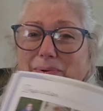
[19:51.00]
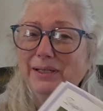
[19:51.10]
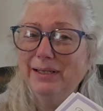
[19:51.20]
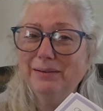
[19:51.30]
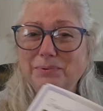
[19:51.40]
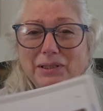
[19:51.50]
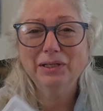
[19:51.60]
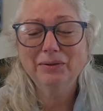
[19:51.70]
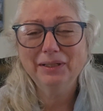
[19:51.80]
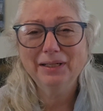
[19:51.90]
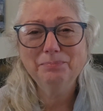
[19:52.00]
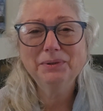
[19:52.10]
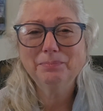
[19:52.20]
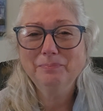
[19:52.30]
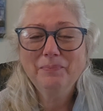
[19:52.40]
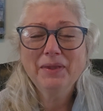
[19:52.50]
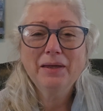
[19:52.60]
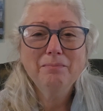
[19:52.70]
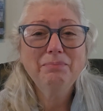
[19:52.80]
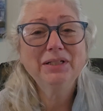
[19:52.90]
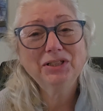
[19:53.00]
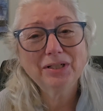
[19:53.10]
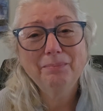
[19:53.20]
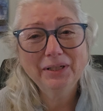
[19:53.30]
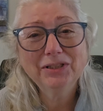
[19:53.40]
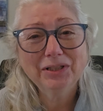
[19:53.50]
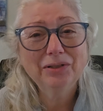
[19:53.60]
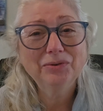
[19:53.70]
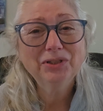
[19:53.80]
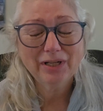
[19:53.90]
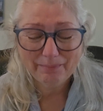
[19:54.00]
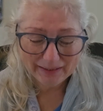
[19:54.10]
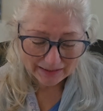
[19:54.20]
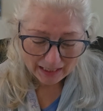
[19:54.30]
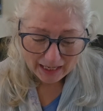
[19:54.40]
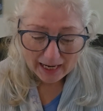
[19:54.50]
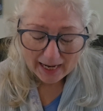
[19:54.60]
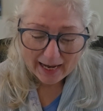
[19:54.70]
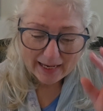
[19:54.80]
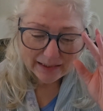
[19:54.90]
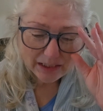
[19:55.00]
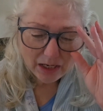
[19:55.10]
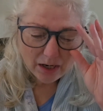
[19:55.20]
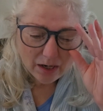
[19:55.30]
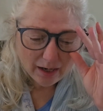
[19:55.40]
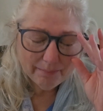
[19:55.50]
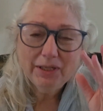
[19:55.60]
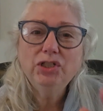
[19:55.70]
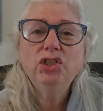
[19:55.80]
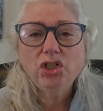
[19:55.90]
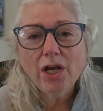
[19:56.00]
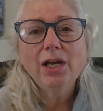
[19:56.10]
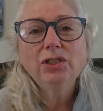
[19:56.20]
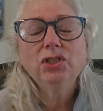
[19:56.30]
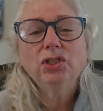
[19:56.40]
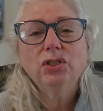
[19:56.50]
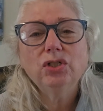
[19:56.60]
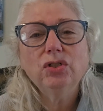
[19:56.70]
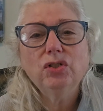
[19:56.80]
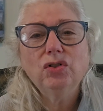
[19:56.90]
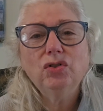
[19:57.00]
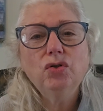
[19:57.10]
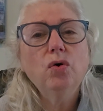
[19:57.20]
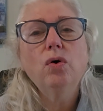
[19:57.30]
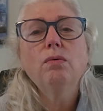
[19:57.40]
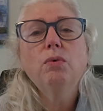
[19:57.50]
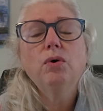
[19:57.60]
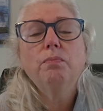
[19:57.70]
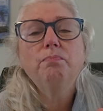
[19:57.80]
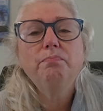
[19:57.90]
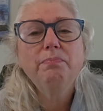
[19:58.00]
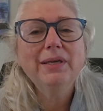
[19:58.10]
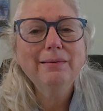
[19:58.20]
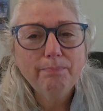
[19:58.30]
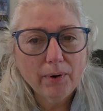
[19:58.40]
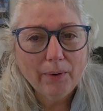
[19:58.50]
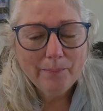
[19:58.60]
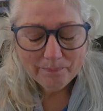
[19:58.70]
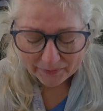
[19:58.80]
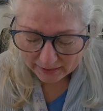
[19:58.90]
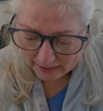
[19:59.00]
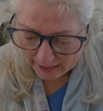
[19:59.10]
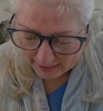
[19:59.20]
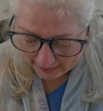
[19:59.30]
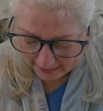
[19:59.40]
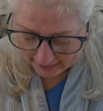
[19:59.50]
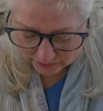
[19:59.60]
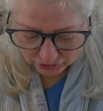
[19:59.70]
big hips, little hips, big stomachs, little stomachs. And I mean, just normal people. And